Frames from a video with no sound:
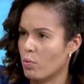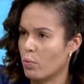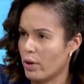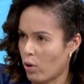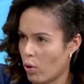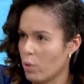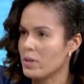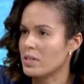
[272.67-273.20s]
We're
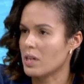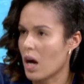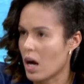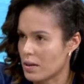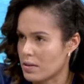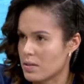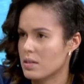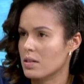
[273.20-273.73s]
always
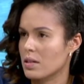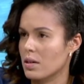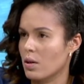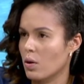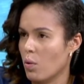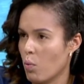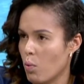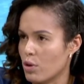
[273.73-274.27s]
asked,
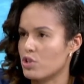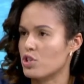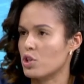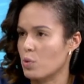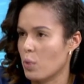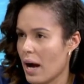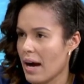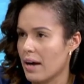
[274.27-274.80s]
what do
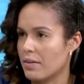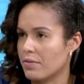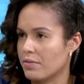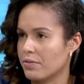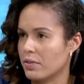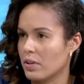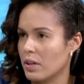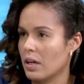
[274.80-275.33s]
you
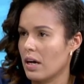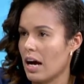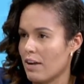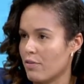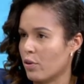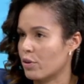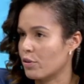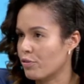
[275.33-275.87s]
have? I've
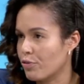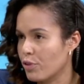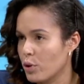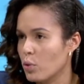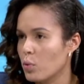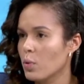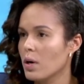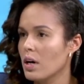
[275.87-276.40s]
got a
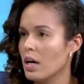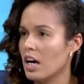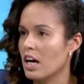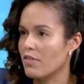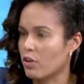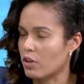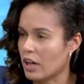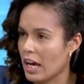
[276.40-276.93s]
flu,
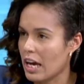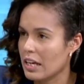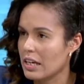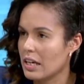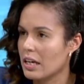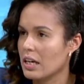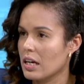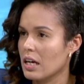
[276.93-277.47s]
I've got a
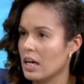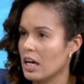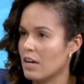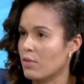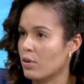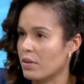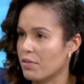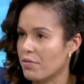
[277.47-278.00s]
headache, I've
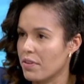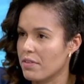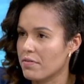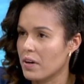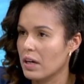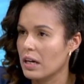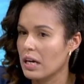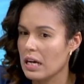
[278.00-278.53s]
got a fever.